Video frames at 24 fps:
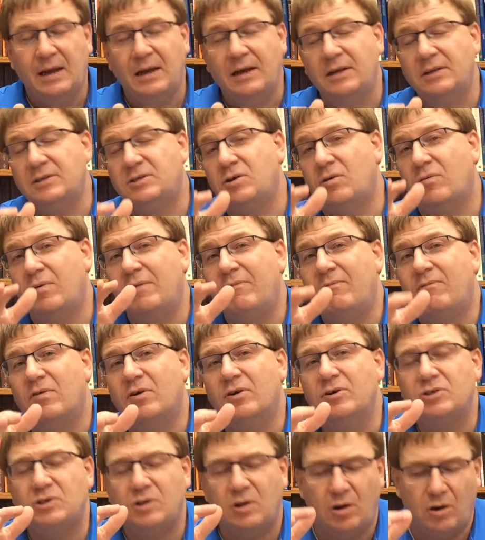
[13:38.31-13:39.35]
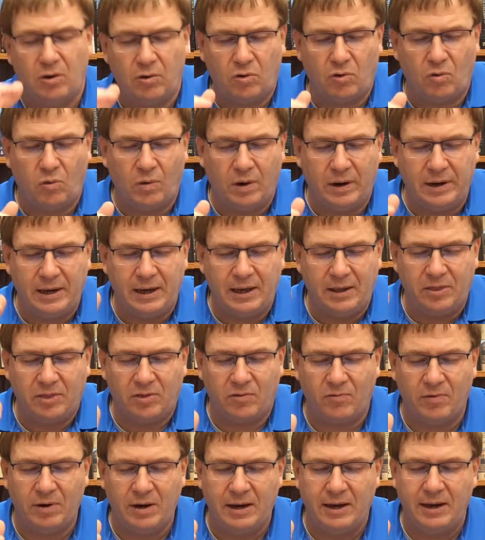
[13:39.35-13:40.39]
And so in verse
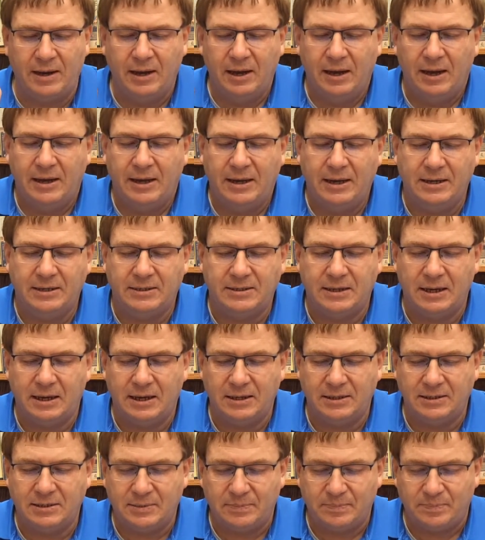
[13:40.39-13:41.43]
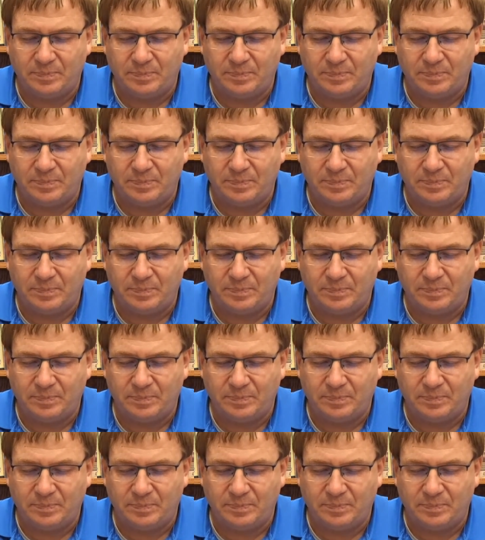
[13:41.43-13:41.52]
23, he says,